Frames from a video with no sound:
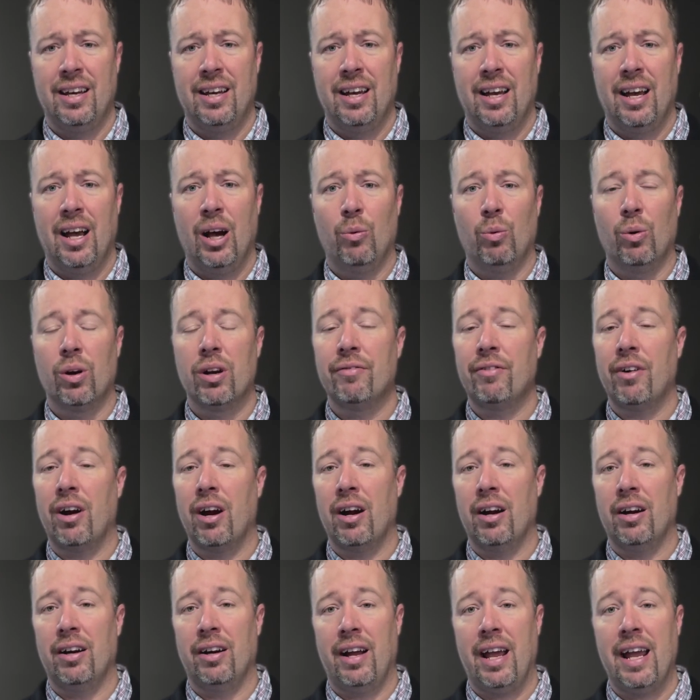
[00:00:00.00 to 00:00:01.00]
One of
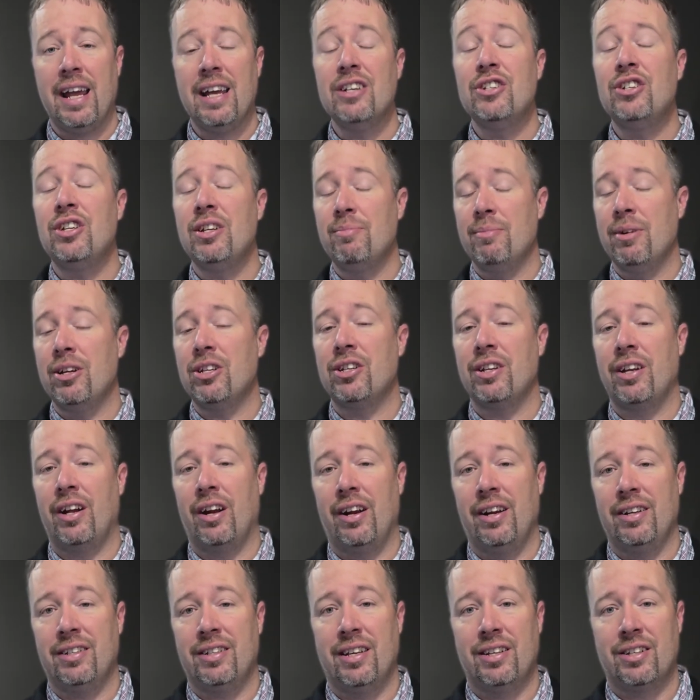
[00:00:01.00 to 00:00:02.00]
our AG
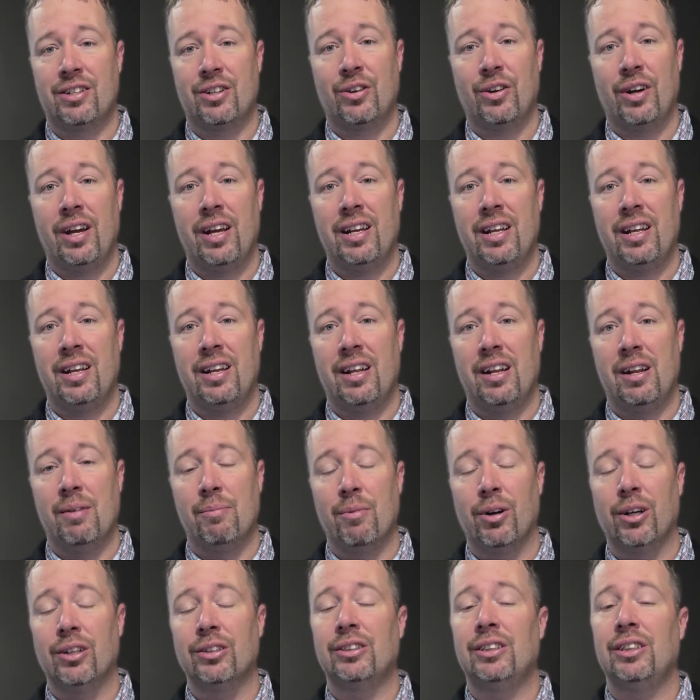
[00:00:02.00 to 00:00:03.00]
missionaries has created an
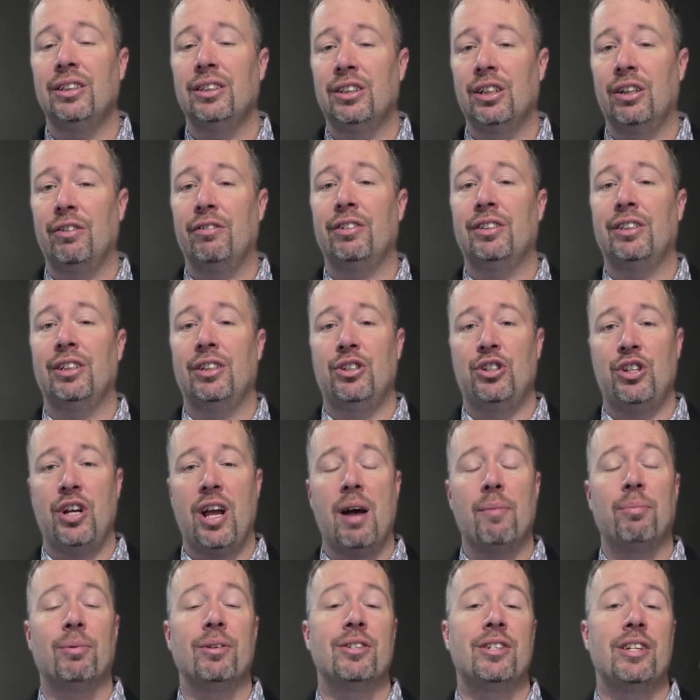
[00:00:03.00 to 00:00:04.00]
emergency services
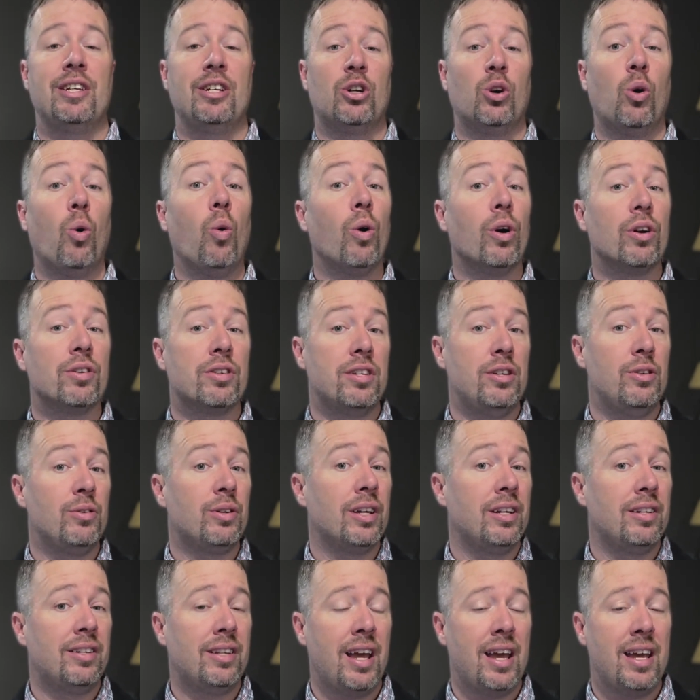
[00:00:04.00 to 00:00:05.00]
chaplaincy course that you
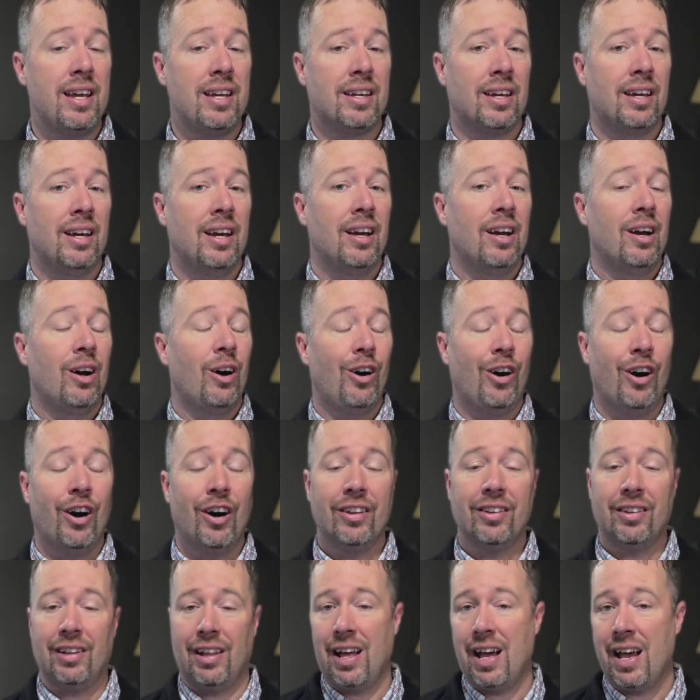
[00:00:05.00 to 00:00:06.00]
can take
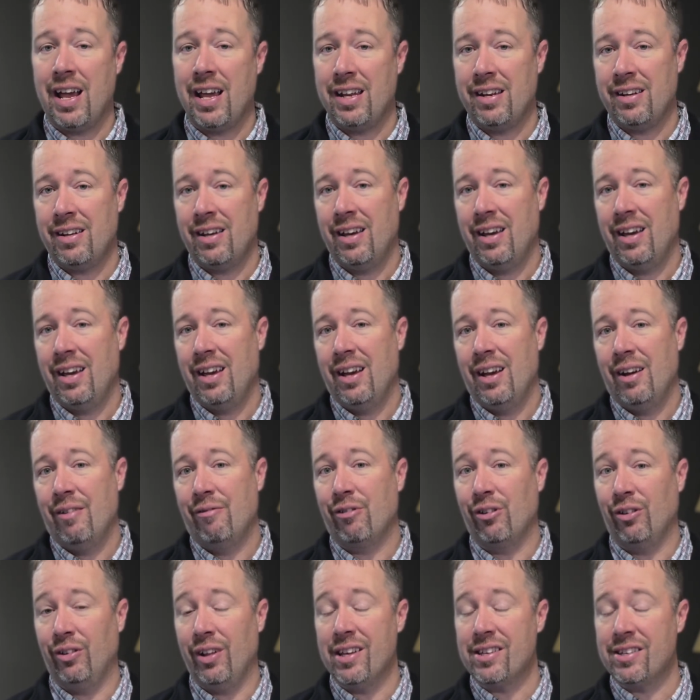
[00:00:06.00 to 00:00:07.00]
online
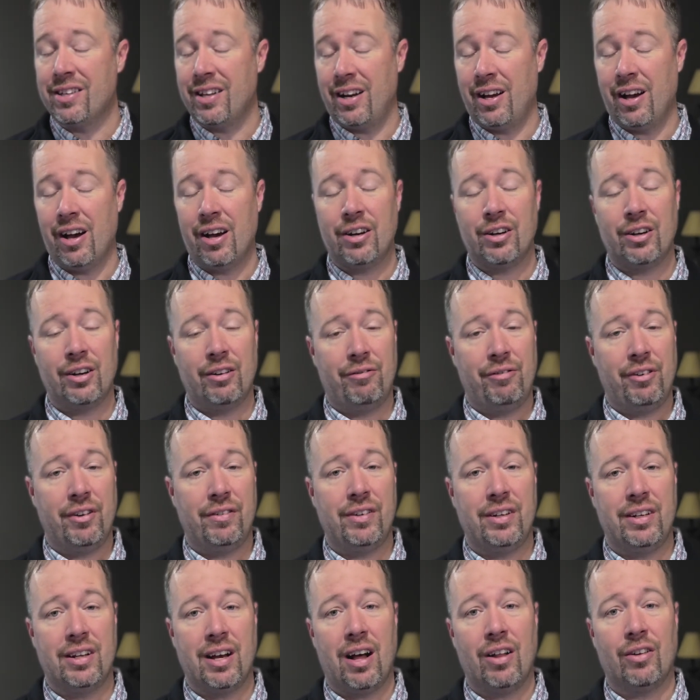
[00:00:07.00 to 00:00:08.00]
for less than
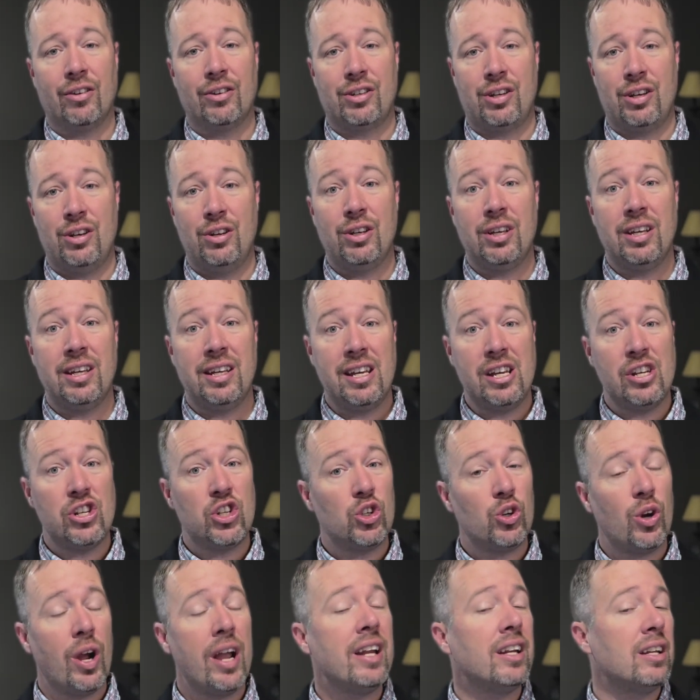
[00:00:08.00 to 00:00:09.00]
$150, and you can get
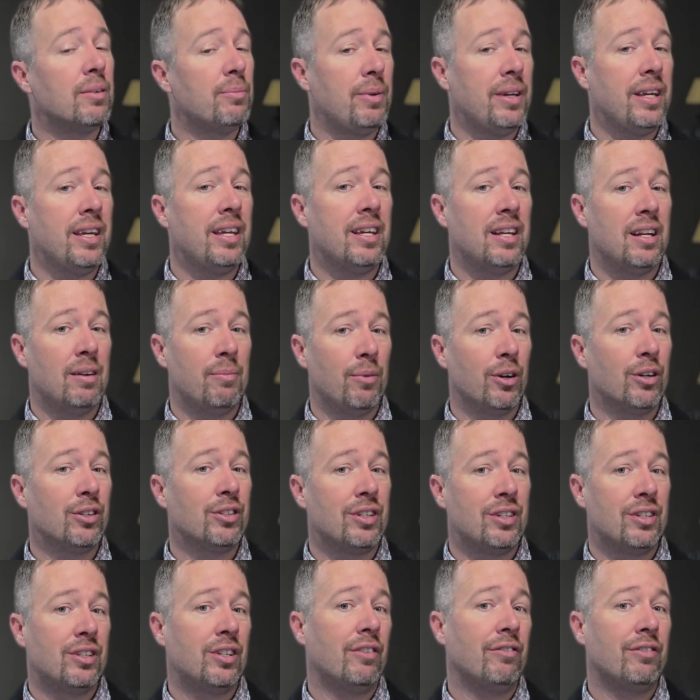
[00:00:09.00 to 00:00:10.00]
trained to be an
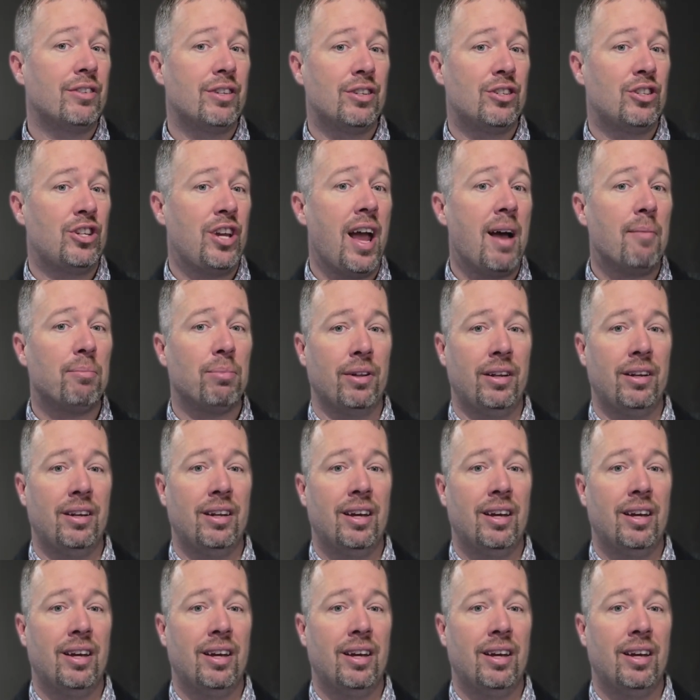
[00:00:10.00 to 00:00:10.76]
emergency services chaplain.